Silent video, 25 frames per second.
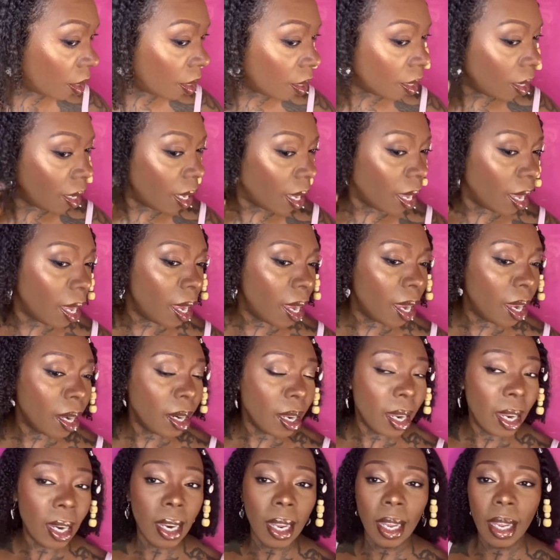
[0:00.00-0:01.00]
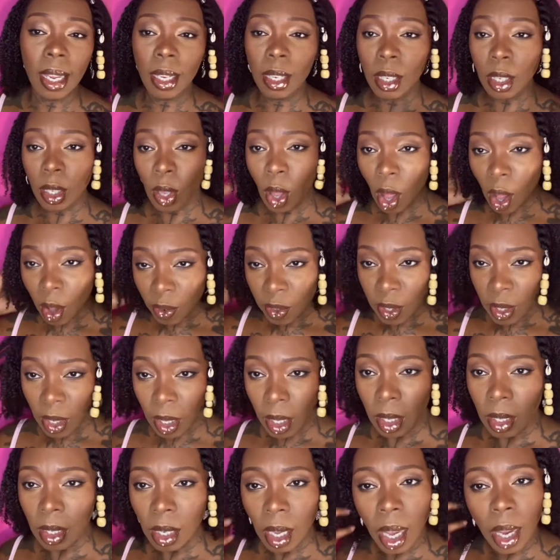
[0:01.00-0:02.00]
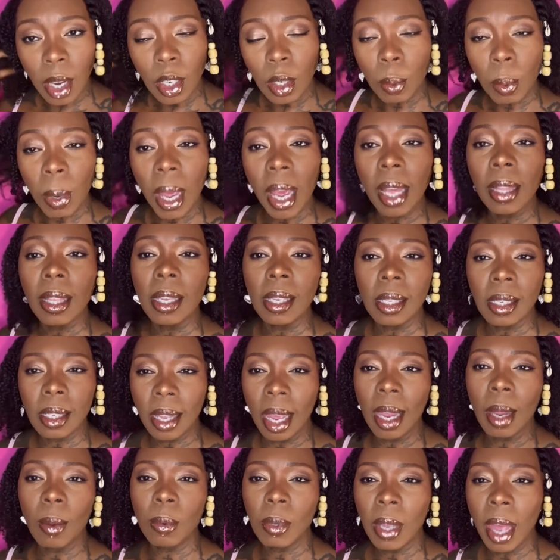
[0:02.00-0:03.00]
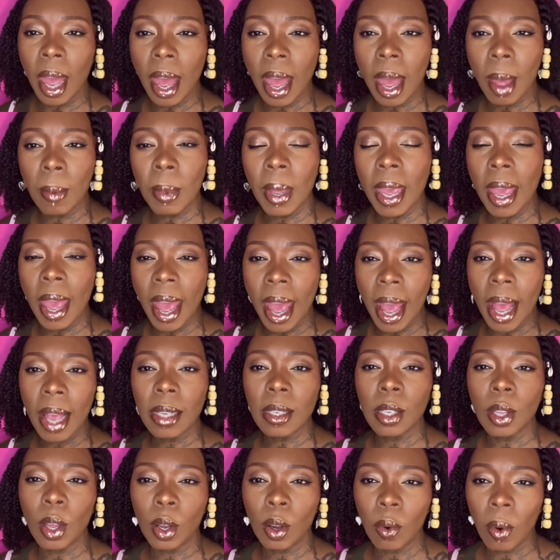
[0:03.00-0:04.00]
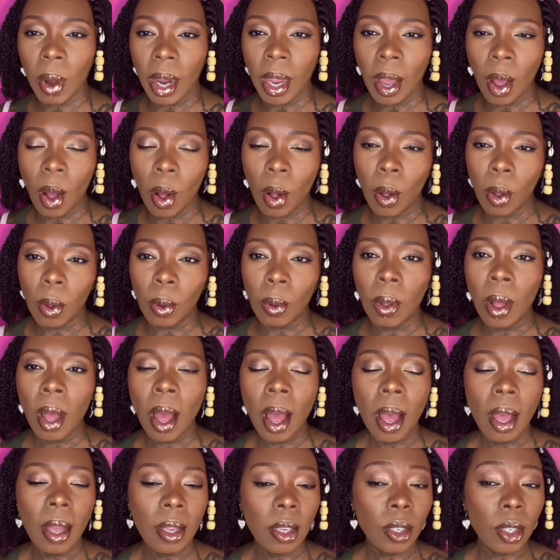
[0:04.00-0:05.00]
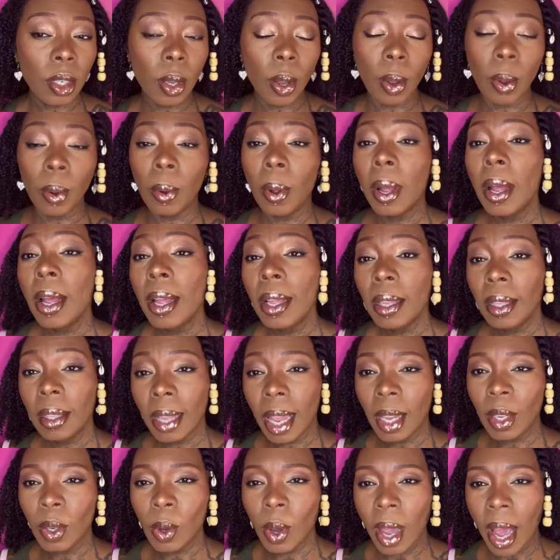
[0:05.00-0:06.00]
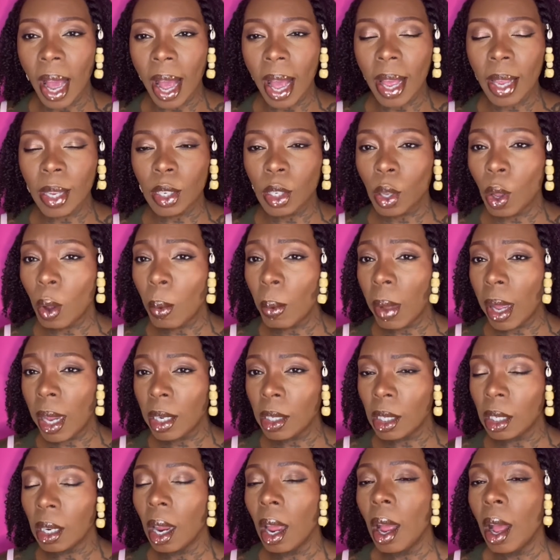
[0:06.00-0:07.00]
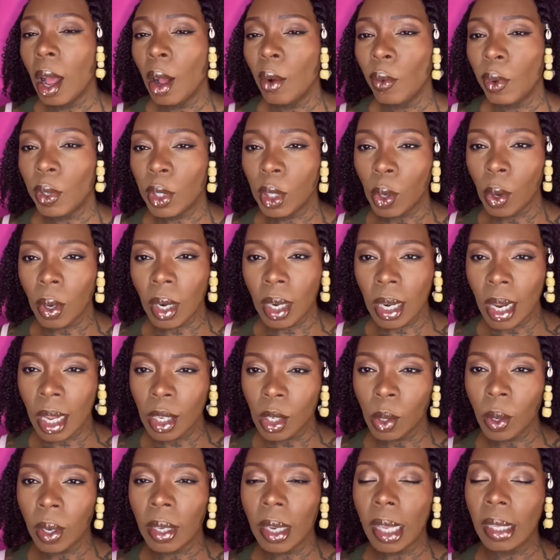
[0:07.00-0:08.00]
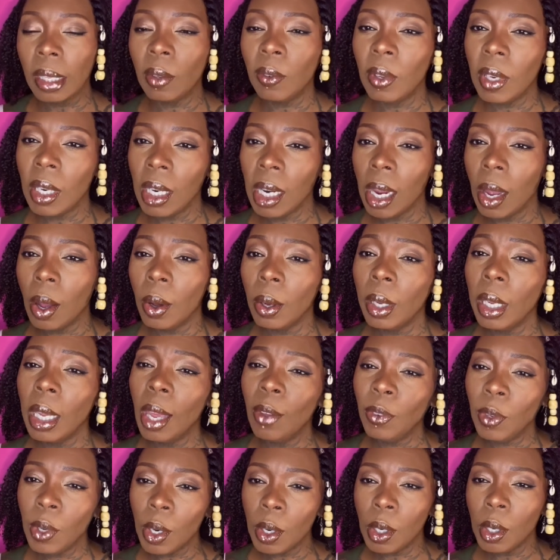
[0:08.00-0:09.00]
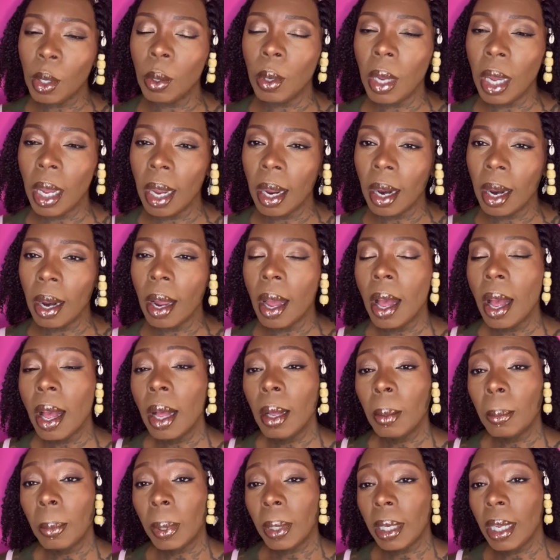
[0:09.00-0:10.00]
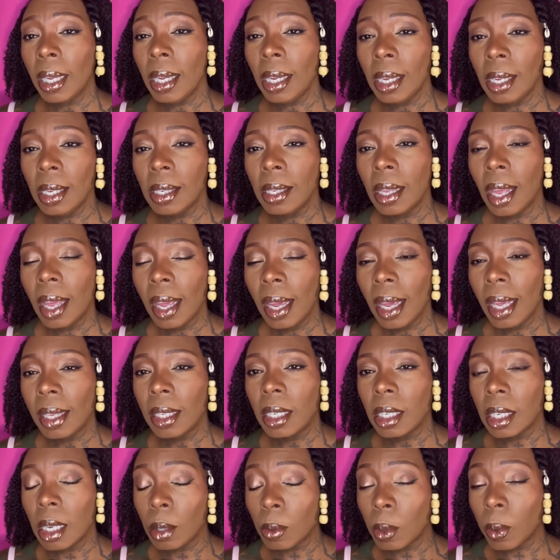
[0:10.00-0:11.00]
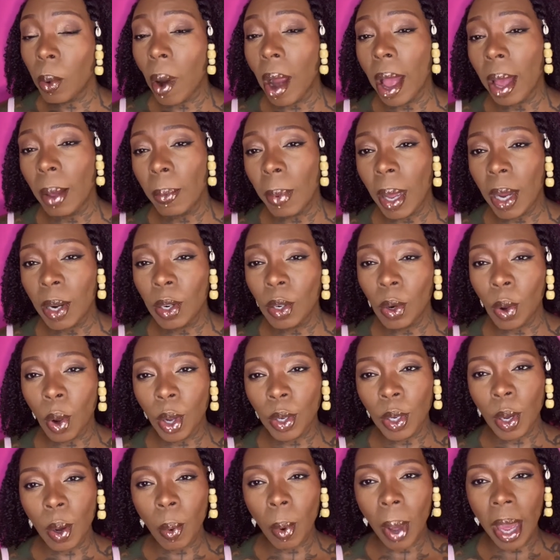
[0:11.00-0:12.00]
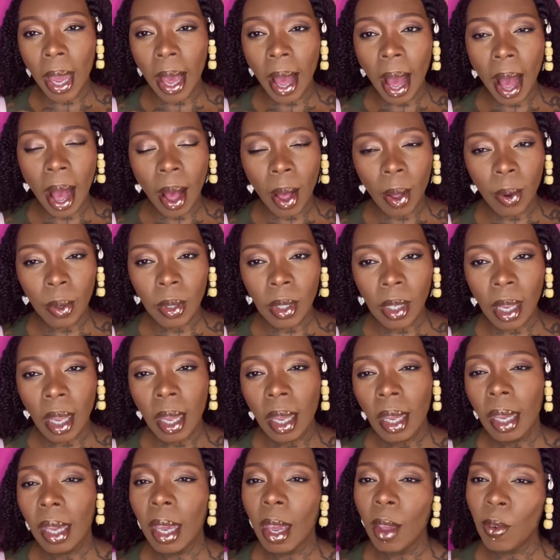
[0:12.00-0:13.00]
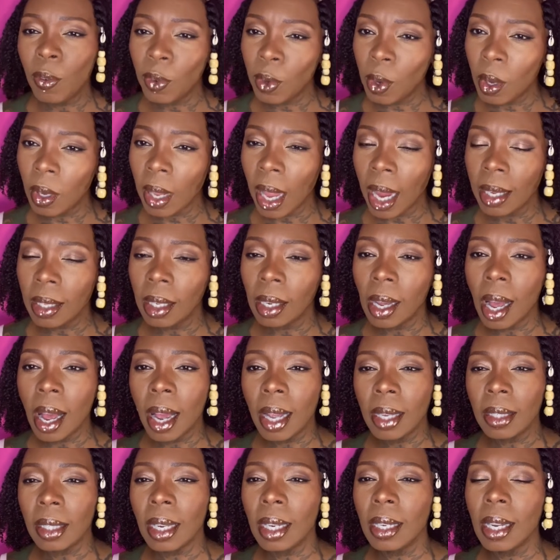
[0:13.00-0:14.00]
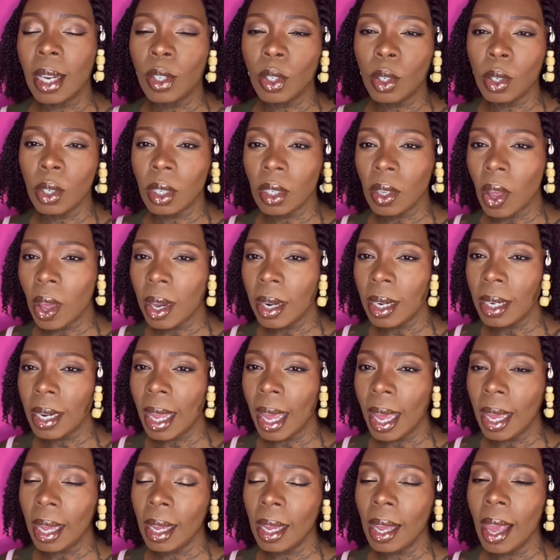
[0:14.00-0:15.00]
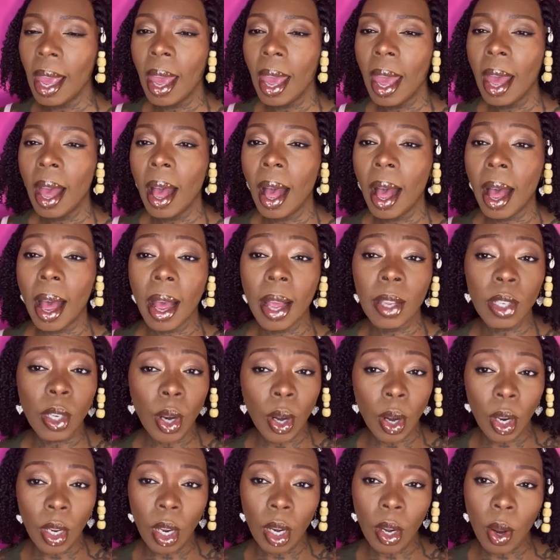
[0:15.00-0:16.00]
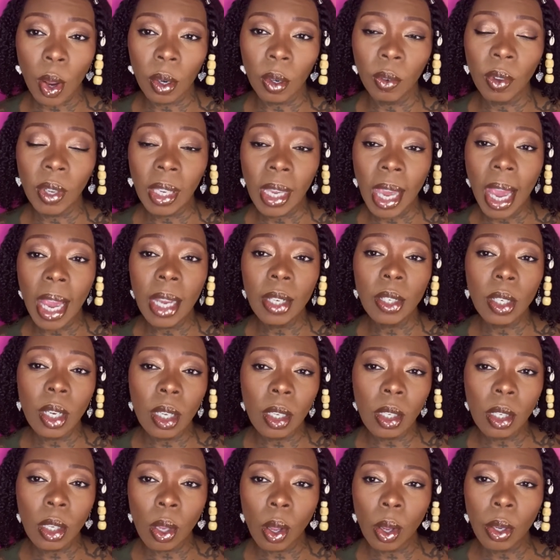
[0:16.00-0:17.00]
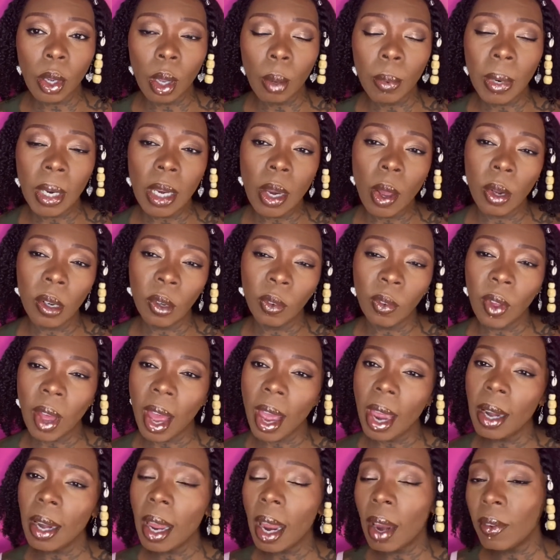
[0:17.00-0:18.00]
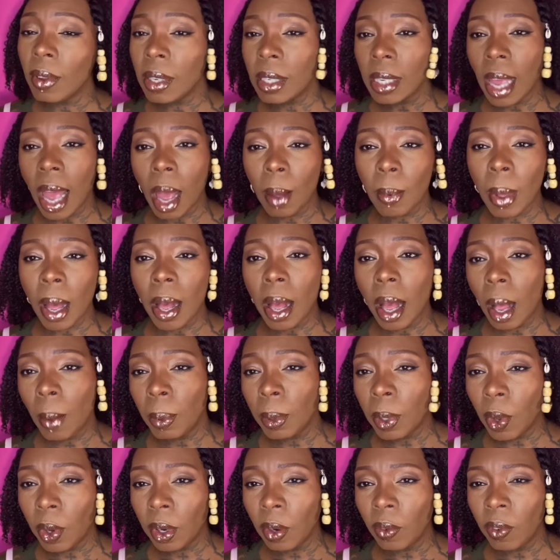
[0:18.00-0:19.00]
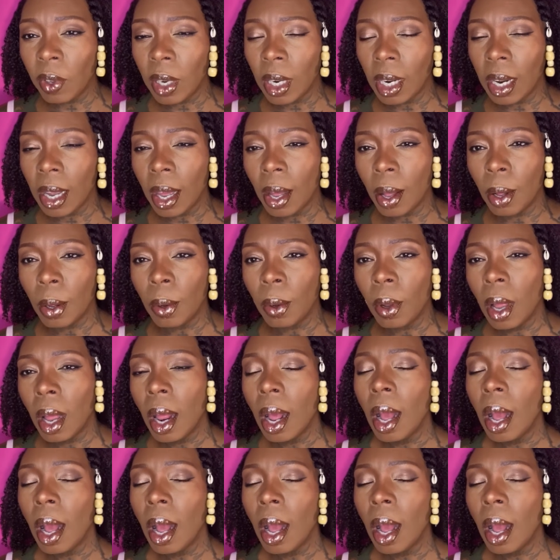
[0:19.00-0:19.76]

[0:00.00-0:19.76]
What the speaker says: And it is soft to the touch, but at the same time, it has a great hold. So thank you guys so much for tuning in to another video. If you're new here, please hit the subscribe button on your way out. If you like the content that you saw today, turn on your notifications so you'll be notified every time I upload a video.